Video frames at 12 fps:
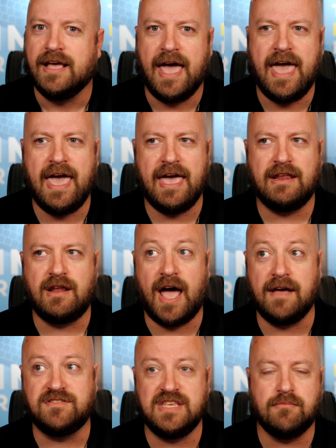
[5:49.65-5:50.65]
And
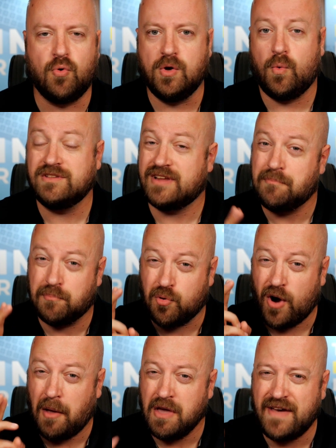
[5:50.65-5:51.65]
I've seen it more than once, and I
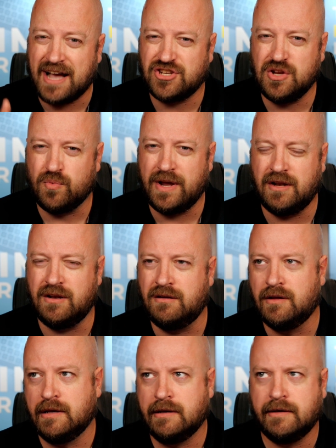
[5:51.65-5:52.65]
probably have actually written